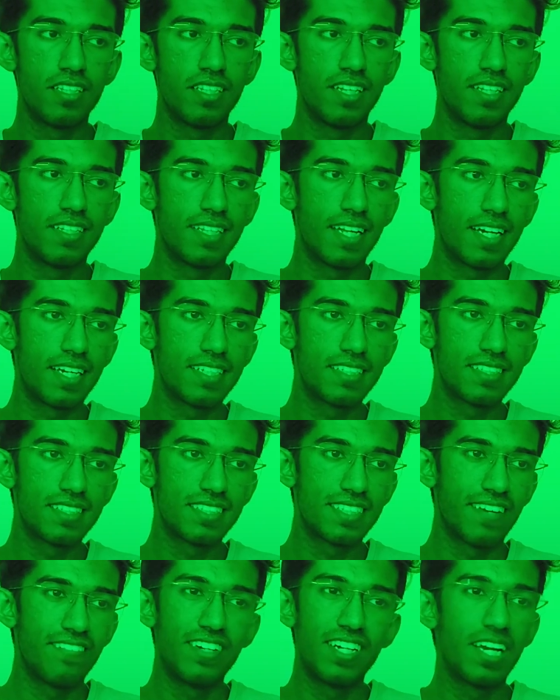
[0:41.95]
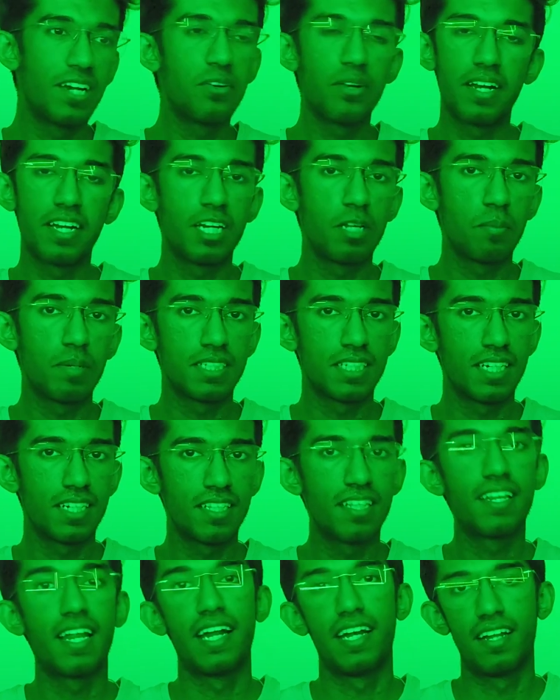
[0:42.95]
then that is 70 to
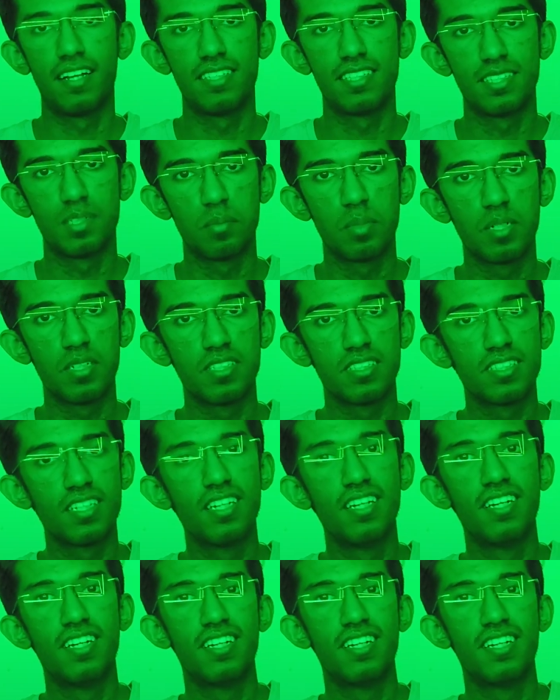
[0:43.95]
80% the right answer because